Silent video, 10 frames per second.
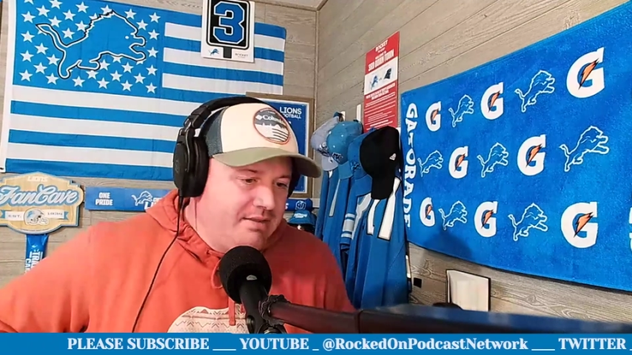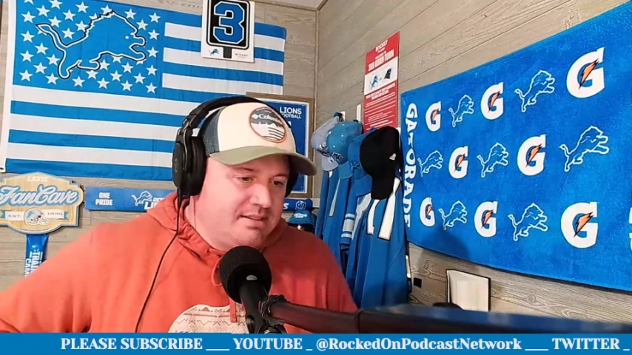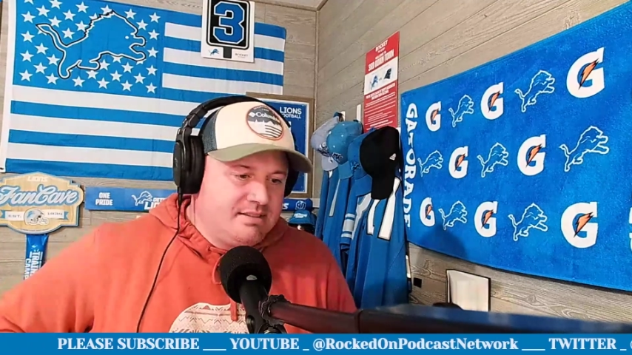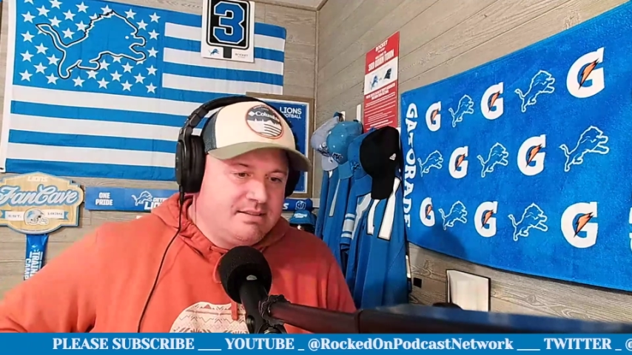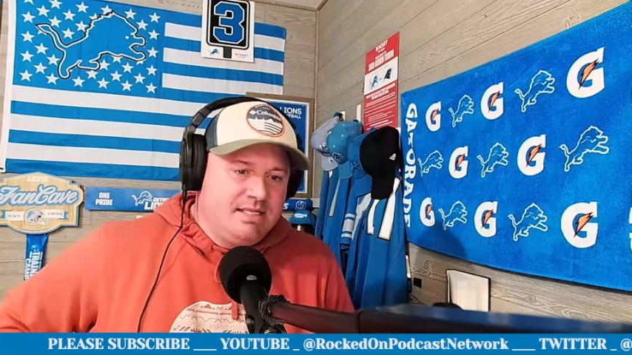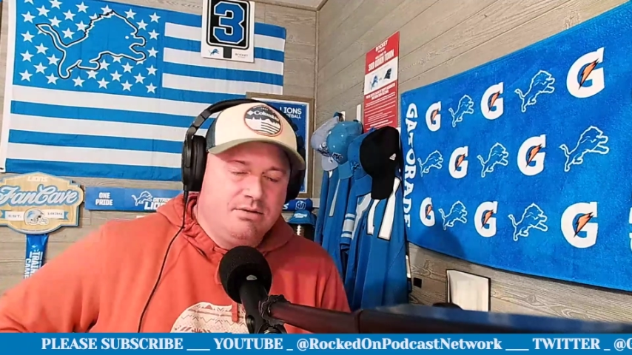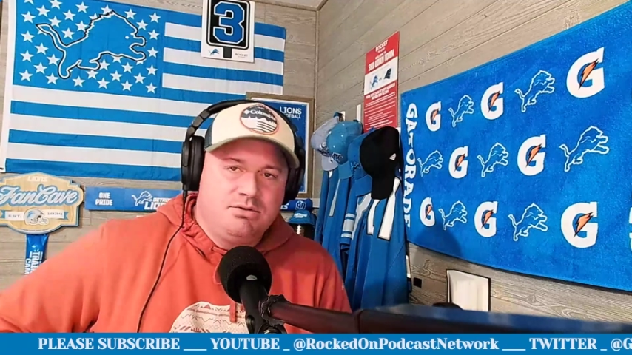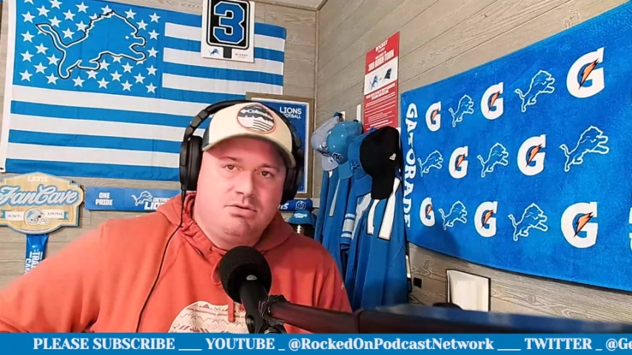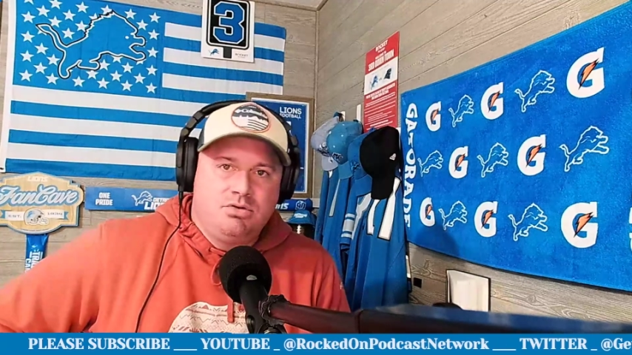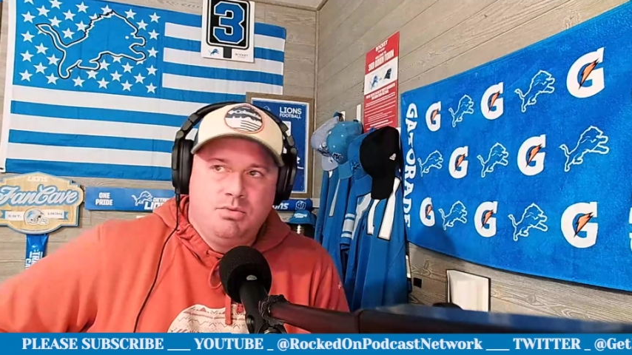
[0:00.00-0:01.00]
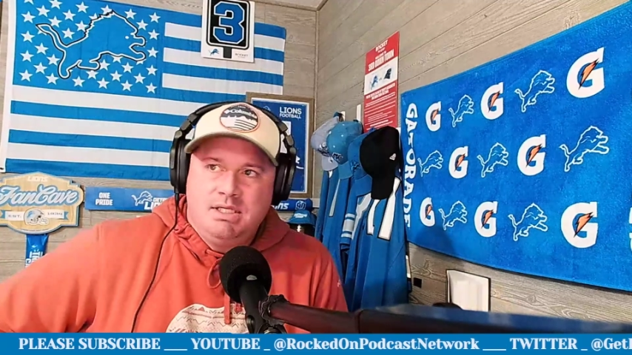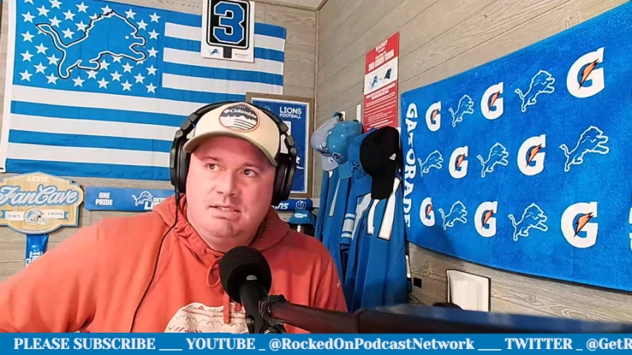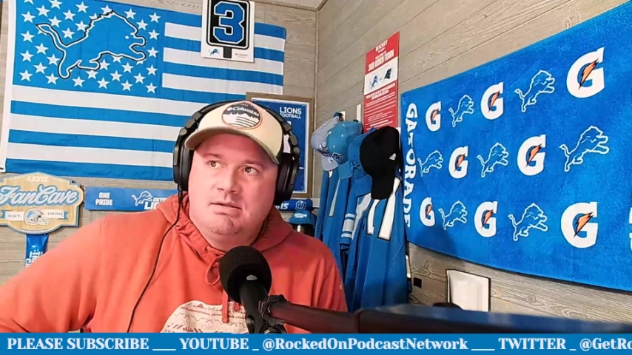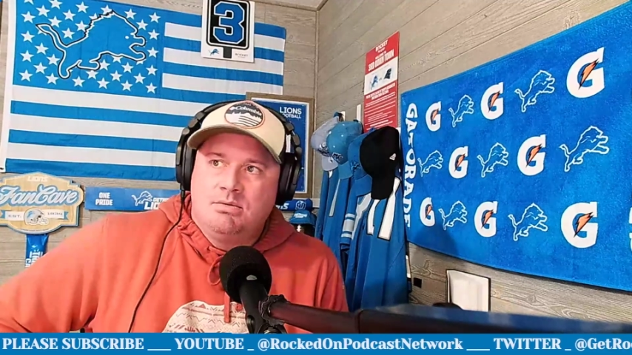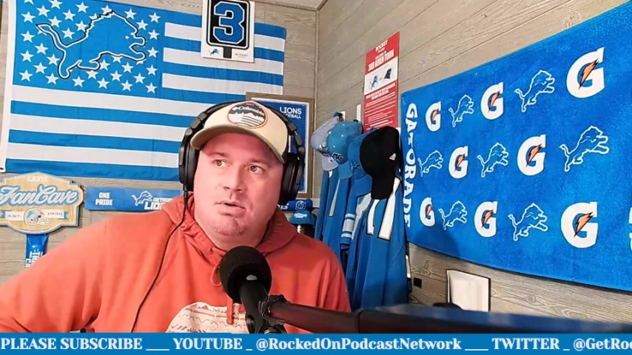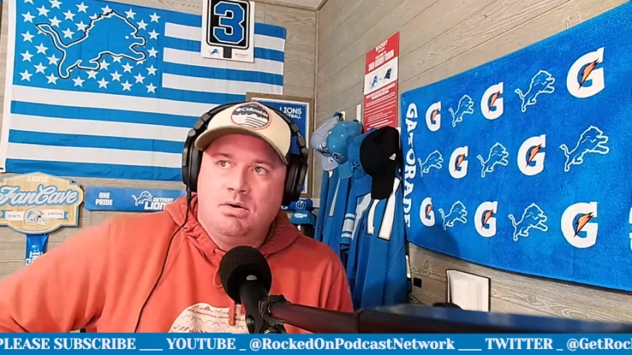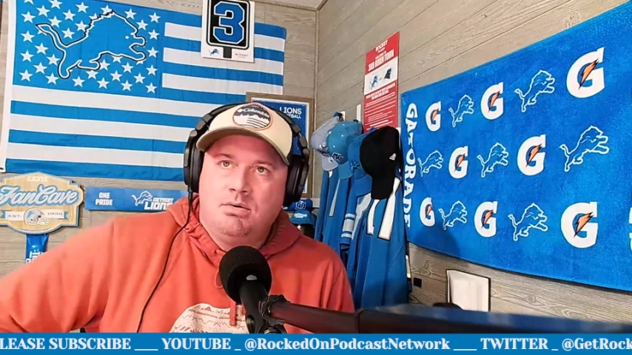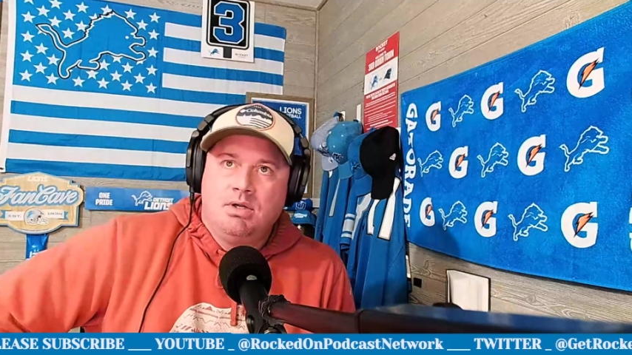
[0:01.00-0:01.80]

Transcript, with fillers: this is now two weeks in a row.